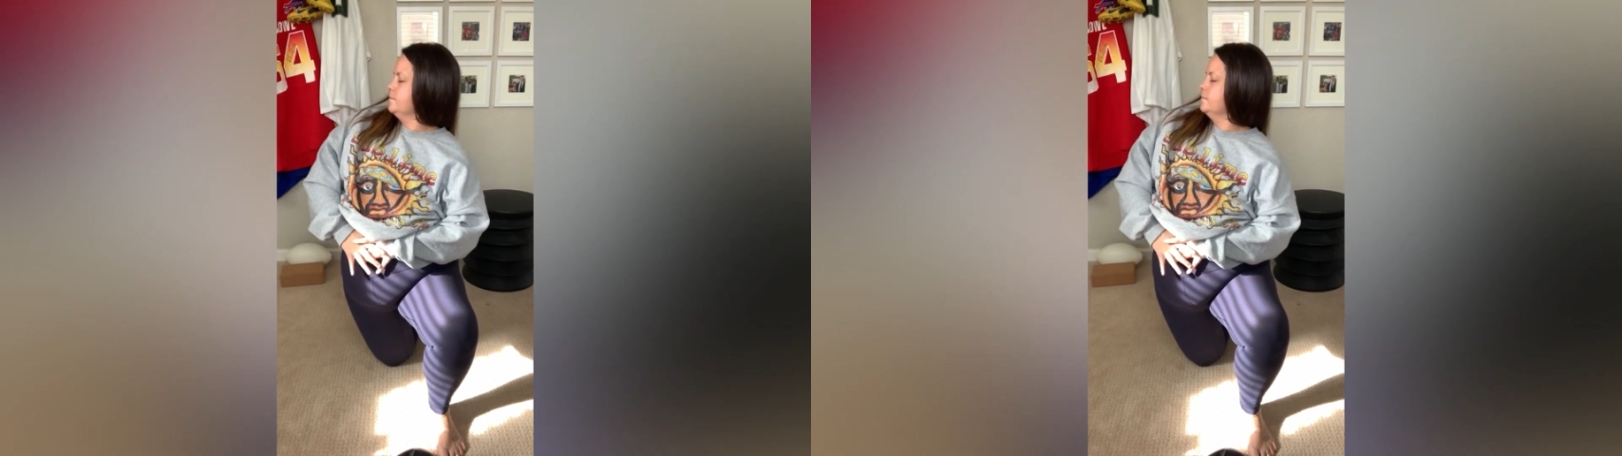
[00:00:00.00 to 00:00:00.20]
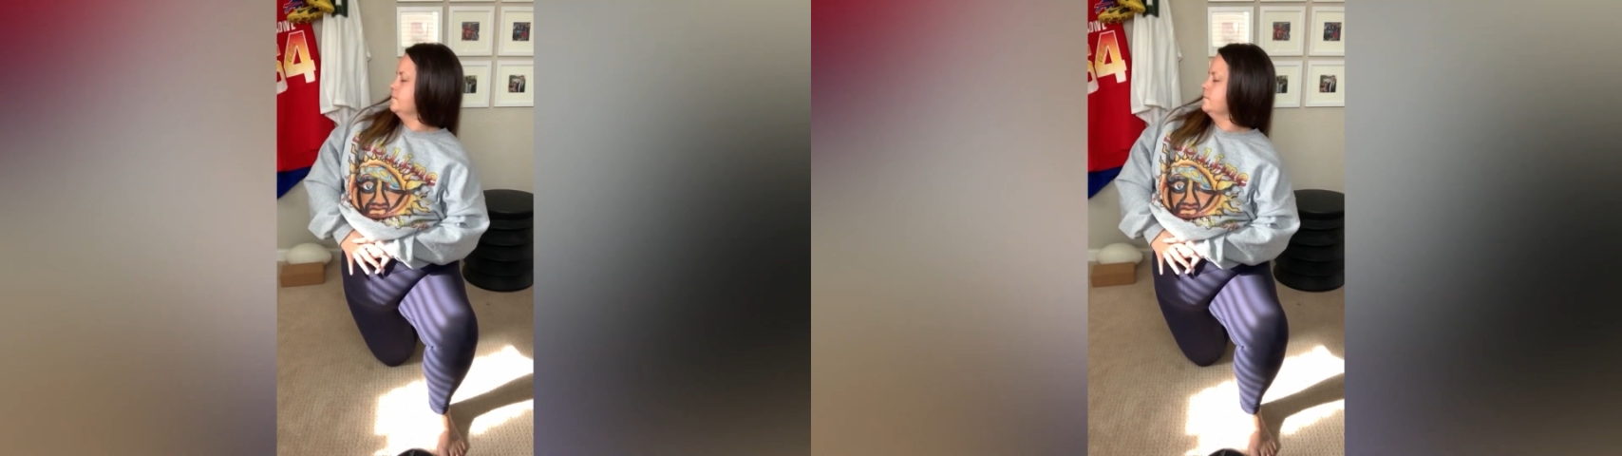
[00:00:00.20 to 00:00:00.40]

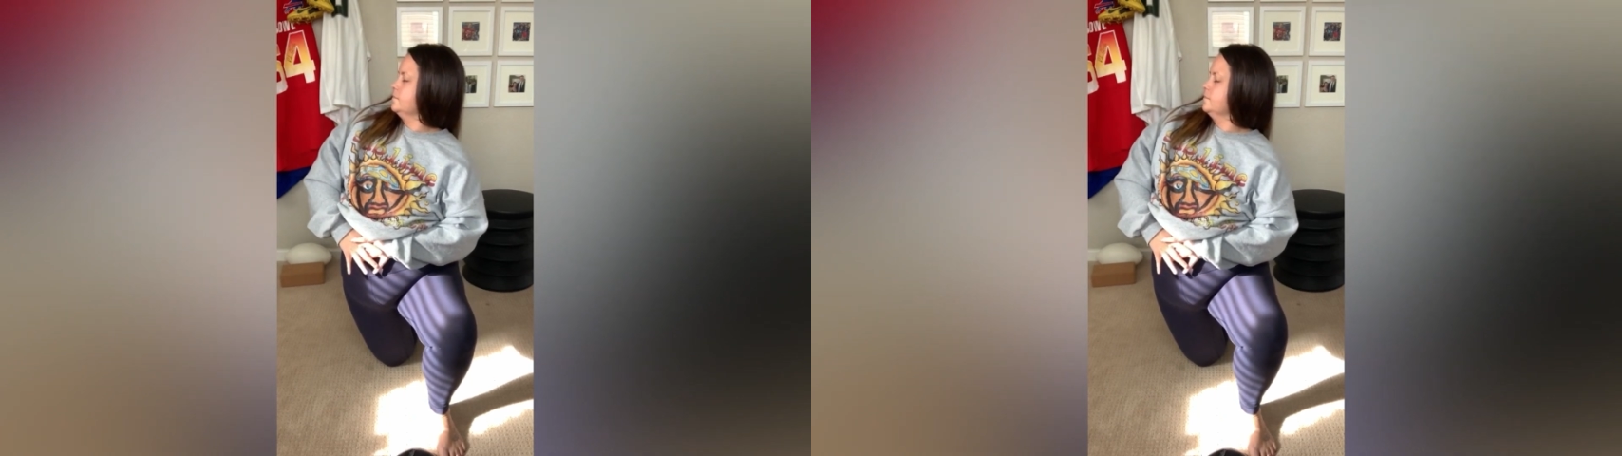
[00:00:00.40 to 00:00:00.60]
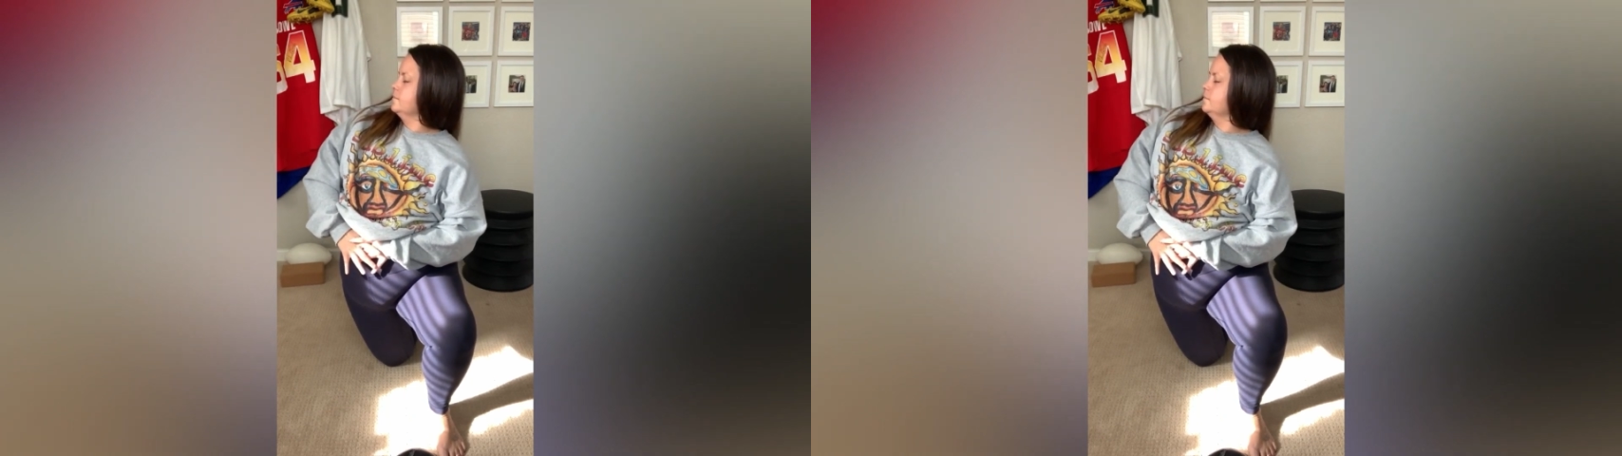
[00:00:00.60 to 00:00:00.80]

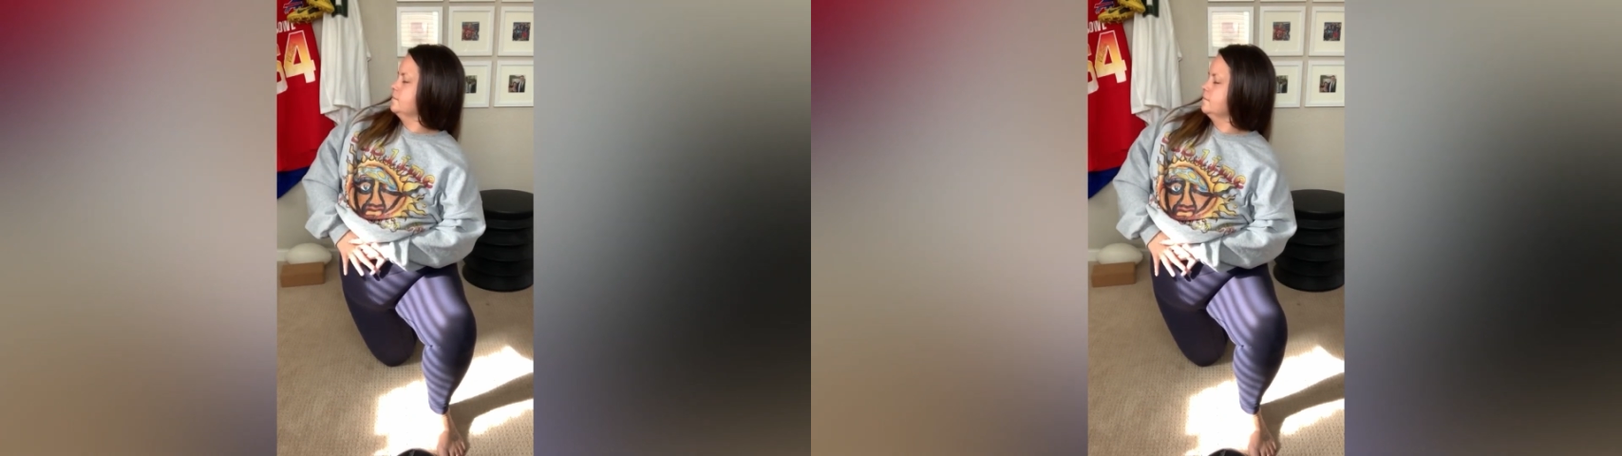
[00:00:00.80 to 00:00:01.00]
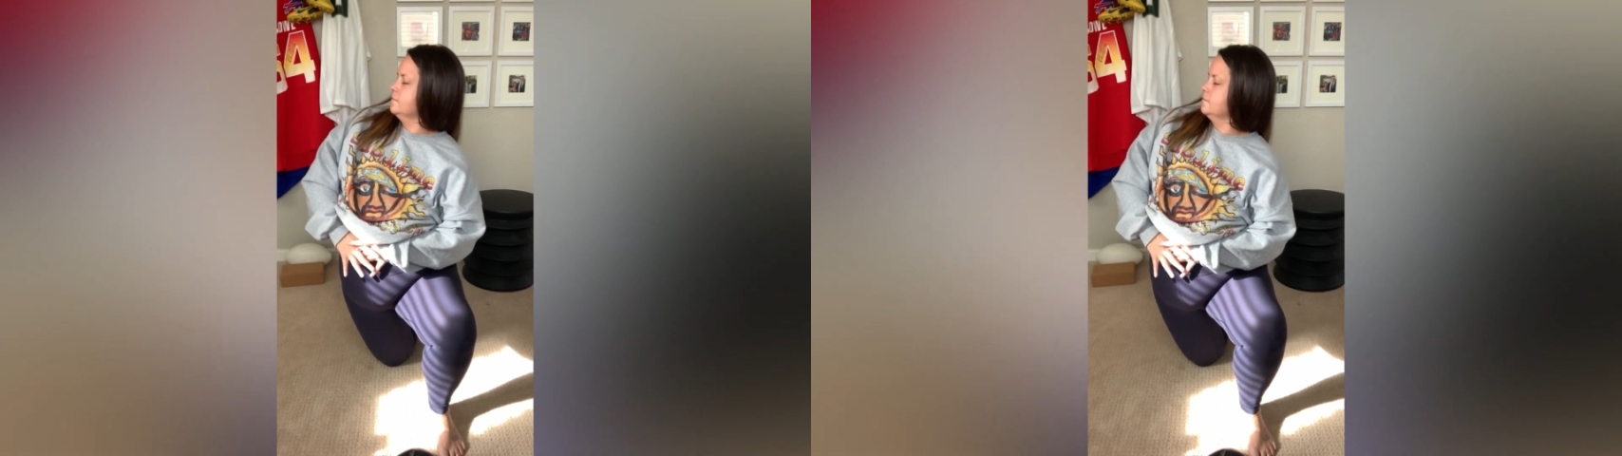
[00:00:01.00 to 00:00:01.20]

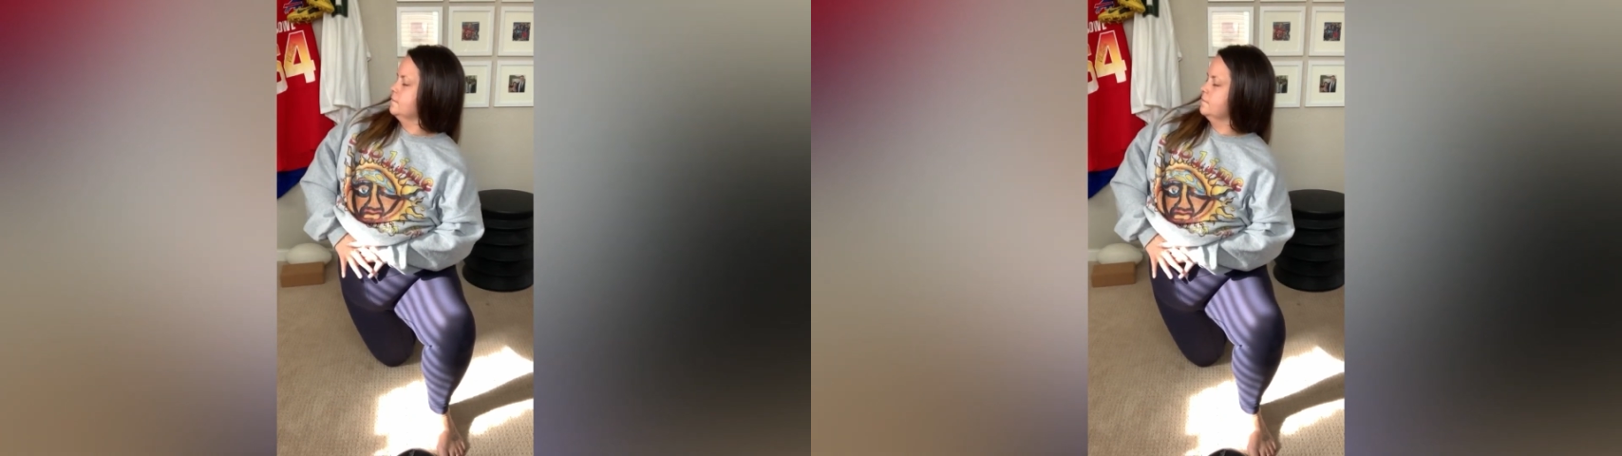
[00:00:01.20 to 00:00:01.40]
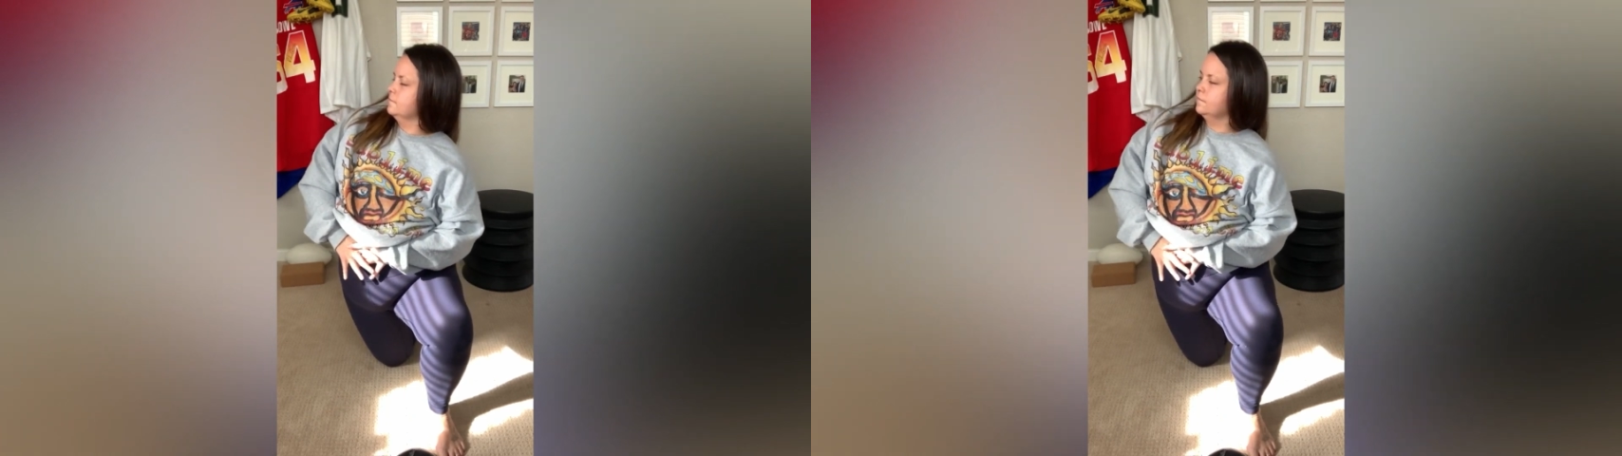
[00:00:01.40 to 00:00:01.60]

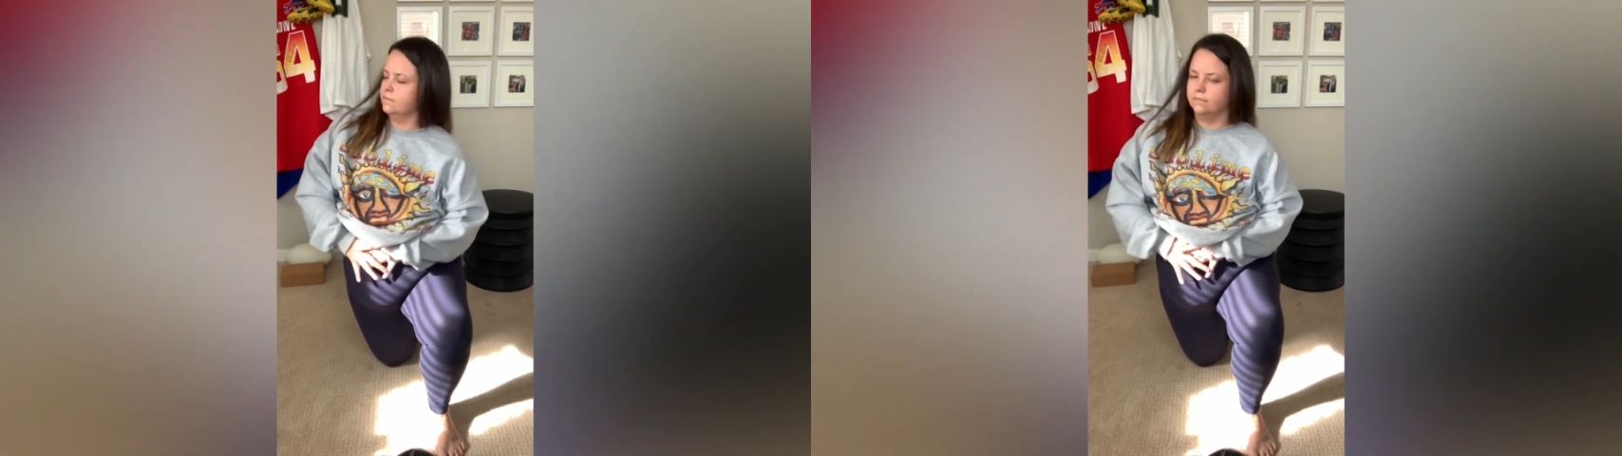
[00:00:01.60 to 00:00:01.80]
Nobody speaks.